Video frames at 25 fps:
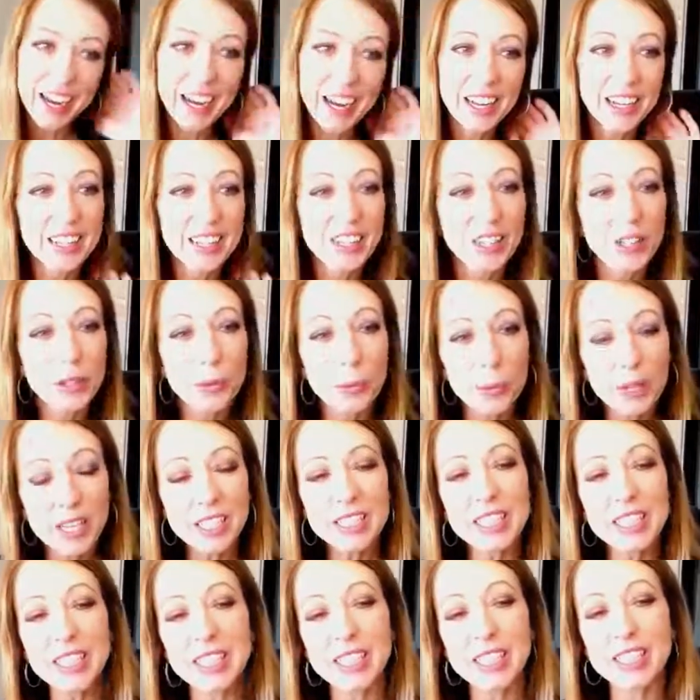uh,
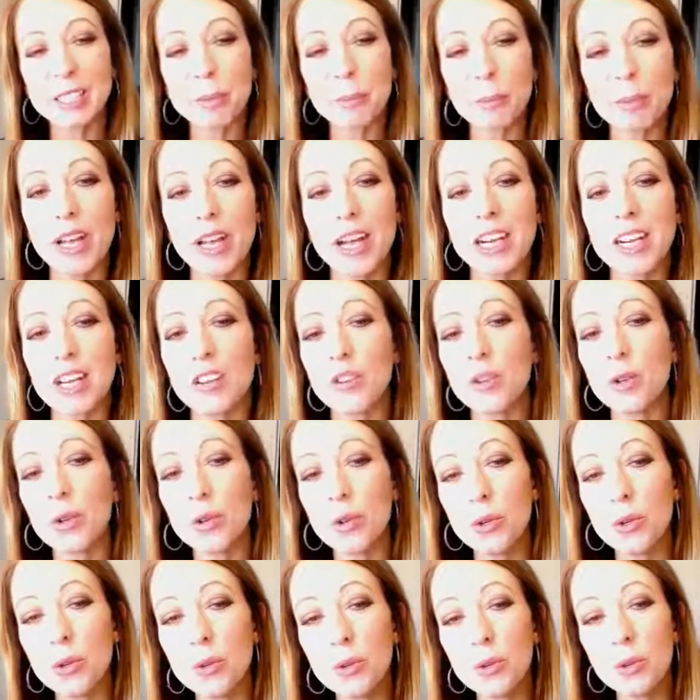Luigi explained the
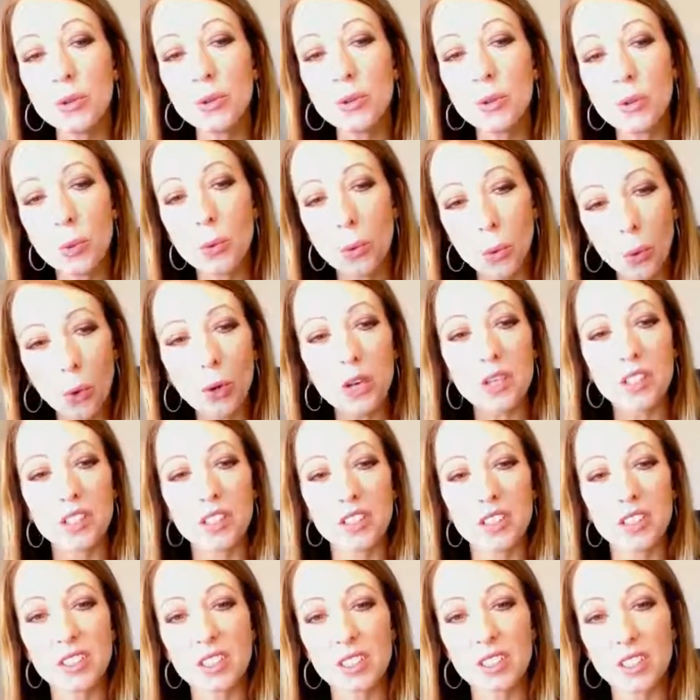new
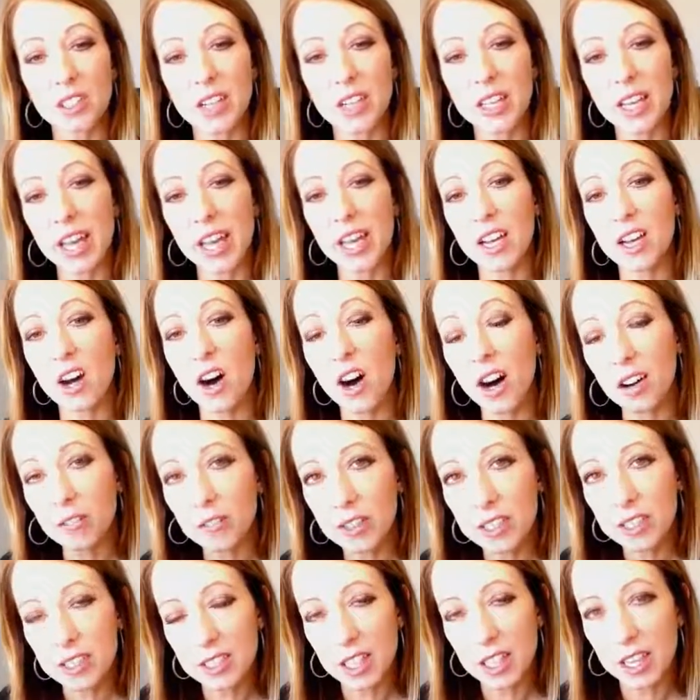orders during a
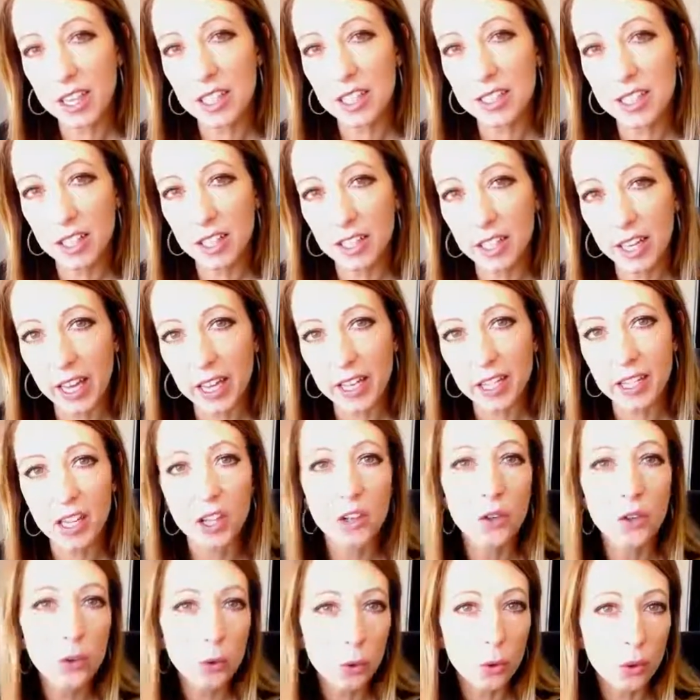conference that he delegated
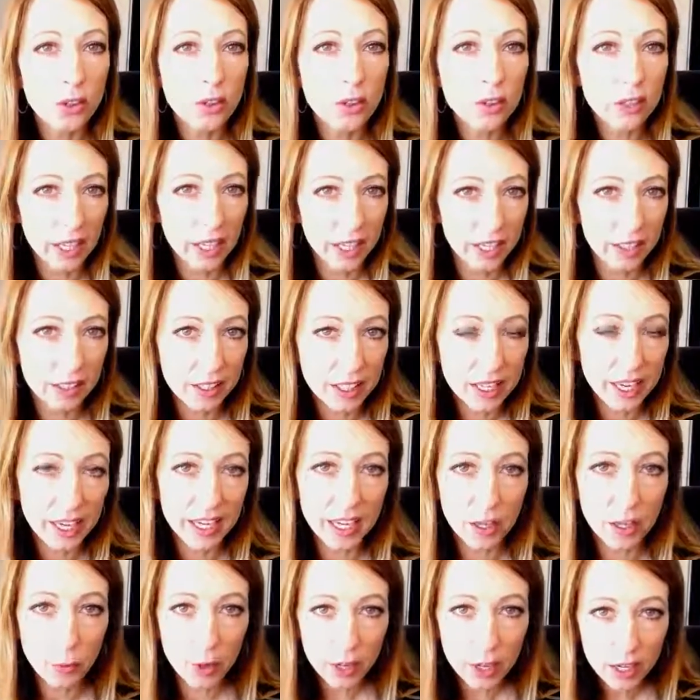in northern Italy,
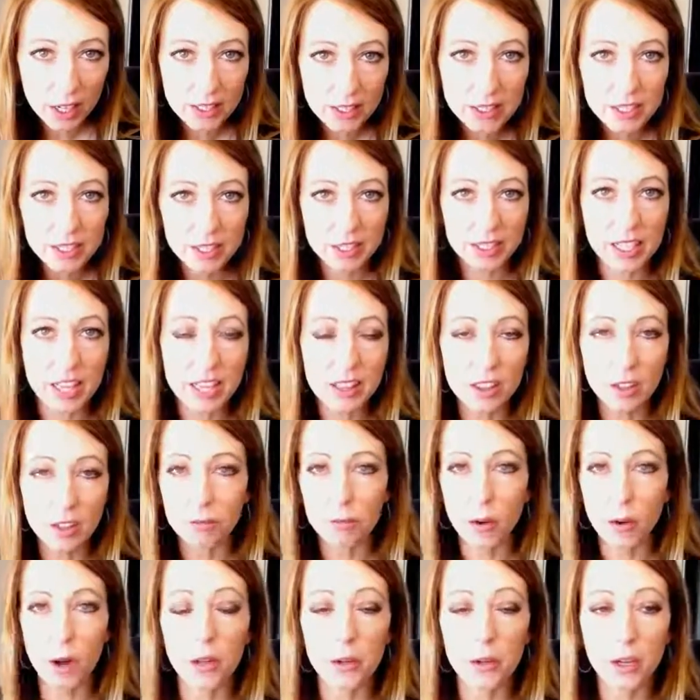and he went on to state the
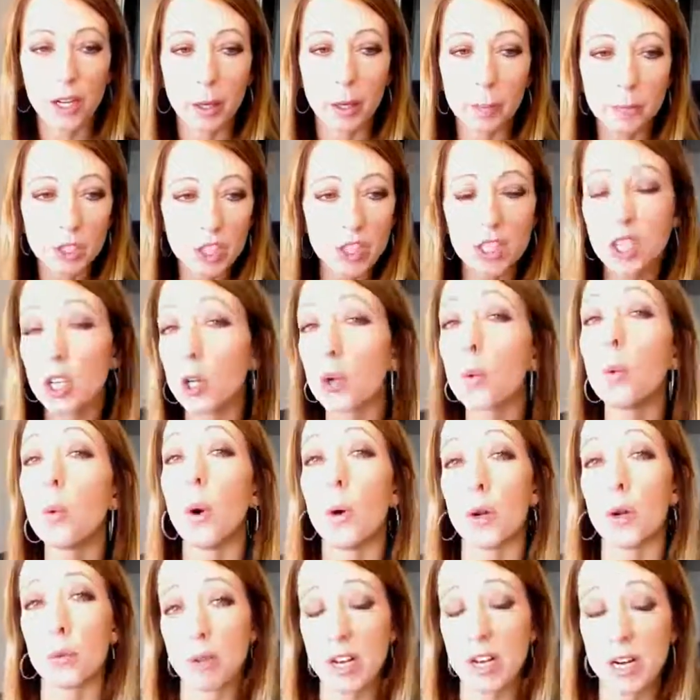following, and I'm just going to
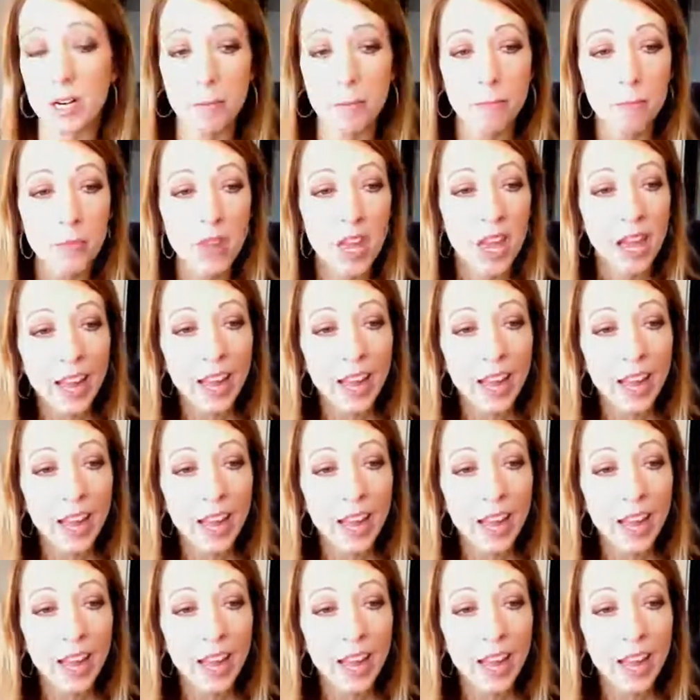quote him here